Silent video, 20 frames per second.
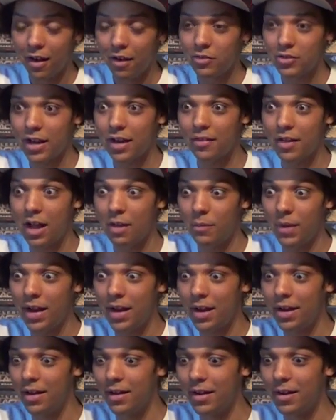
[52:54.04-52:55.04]
I'll take that,
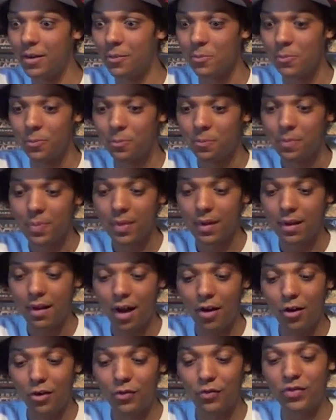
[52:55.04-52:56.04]
mate. Um,
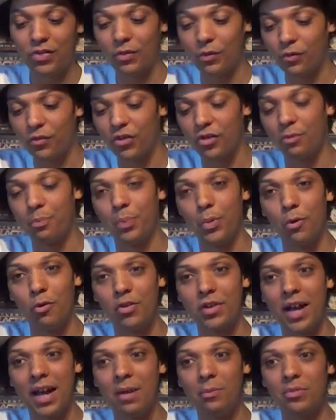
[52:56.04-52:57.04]
I looked for some, for some
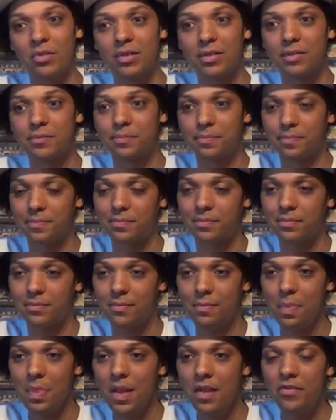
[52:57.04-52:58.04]
board games
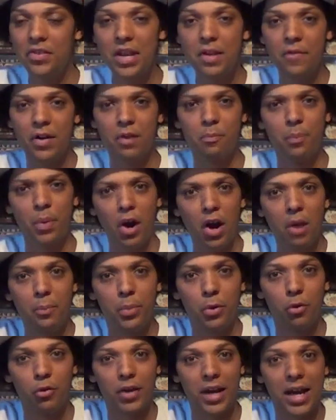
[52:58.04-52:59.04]
see if I can buy a
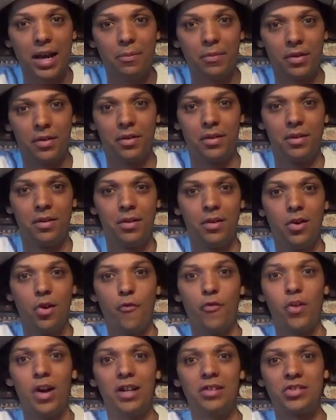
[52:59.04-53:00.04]
ball game
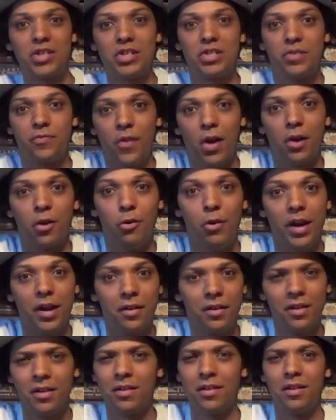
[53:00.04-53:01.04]
for like 65
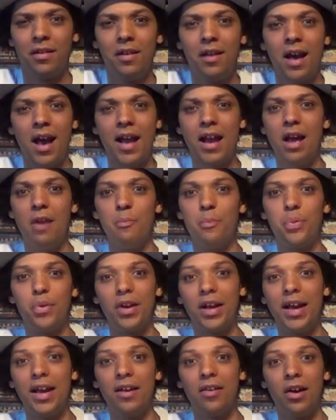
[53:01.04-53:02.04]
quid and then
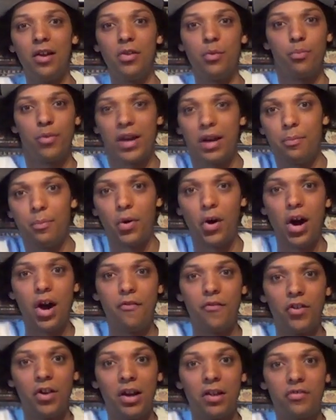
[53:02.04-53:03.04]
put it in like the bring and
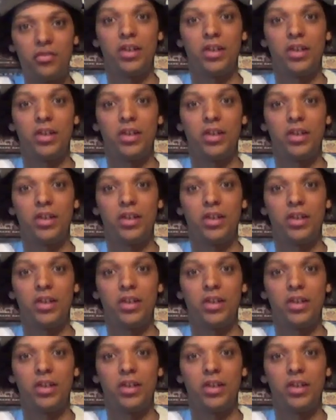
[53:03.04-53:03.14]
buy for like